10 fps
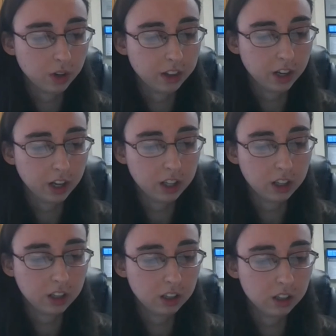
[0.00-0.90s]
joy that
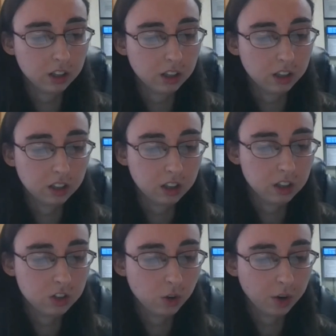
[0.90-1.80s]
I
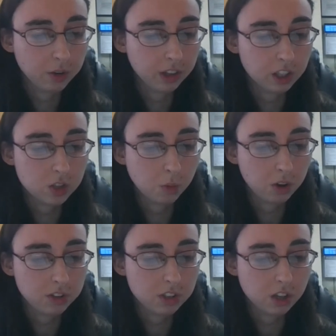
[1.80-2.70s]
enjoy within these
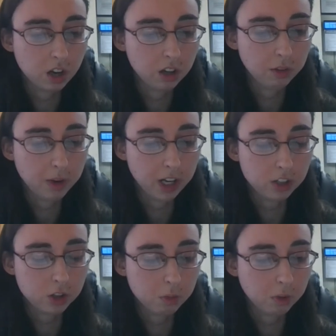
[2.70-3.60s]
walls is
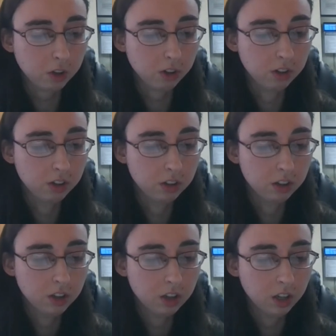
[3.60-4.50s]
unimaginable."
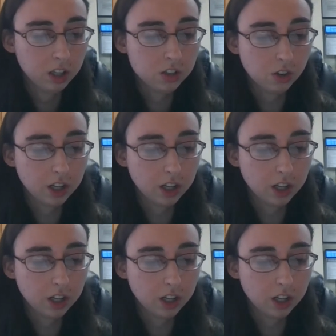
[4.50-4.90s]
His